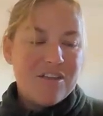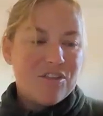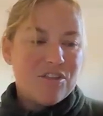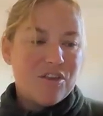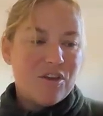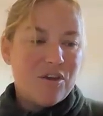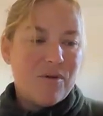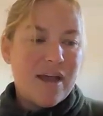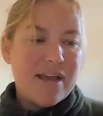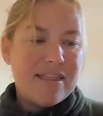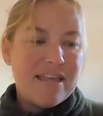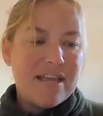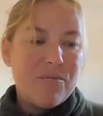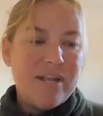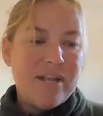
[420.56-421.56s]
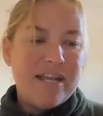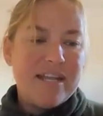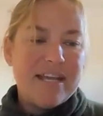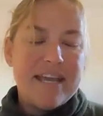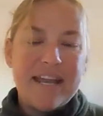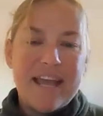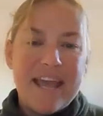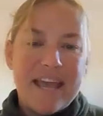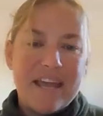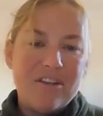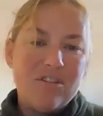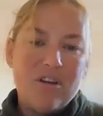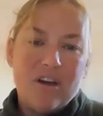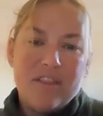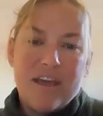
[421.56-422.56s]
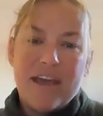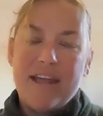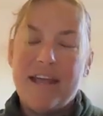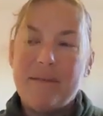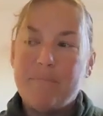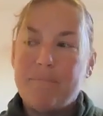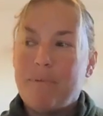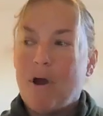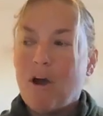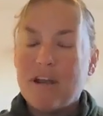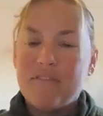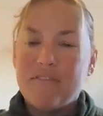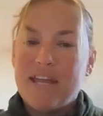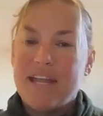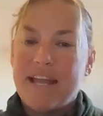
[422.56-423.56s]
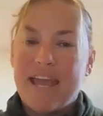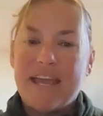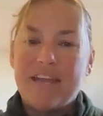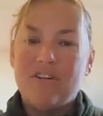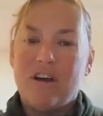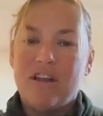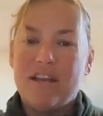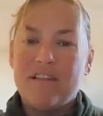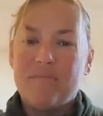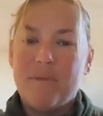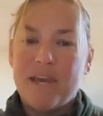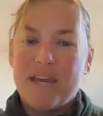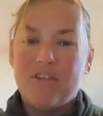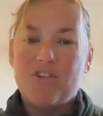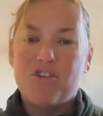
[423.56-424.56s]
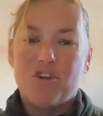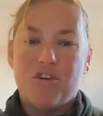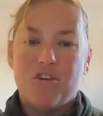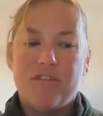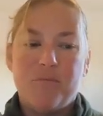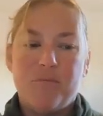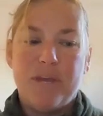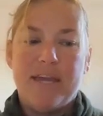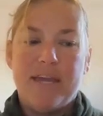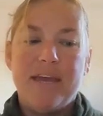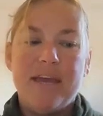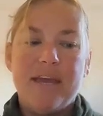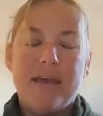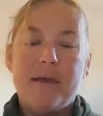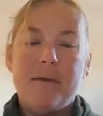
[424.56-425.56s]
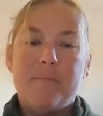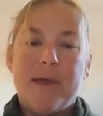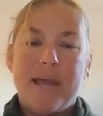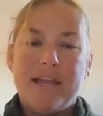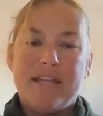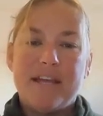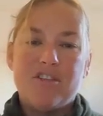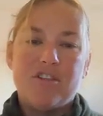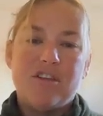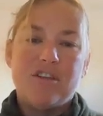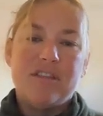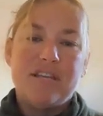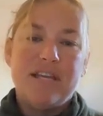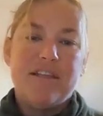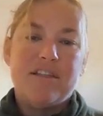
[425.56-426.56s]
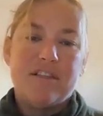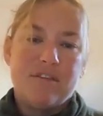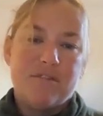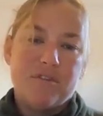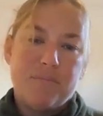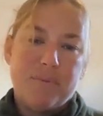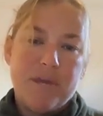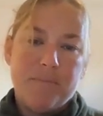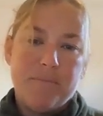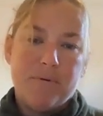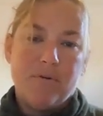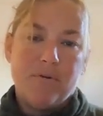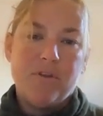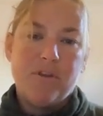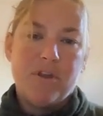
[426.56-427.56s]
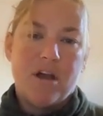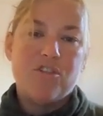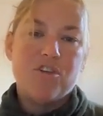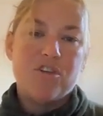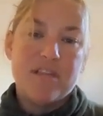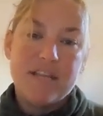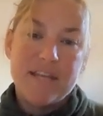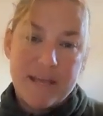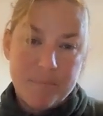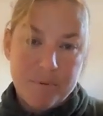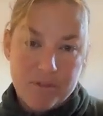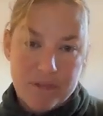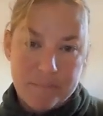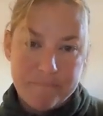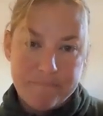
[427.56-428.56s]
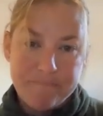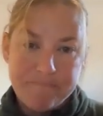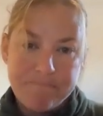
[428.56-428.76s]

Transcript: So I think we need to get a handle on that. And part of getting a handle on it is making sure we pay attention to the needs of those people, not just enable them.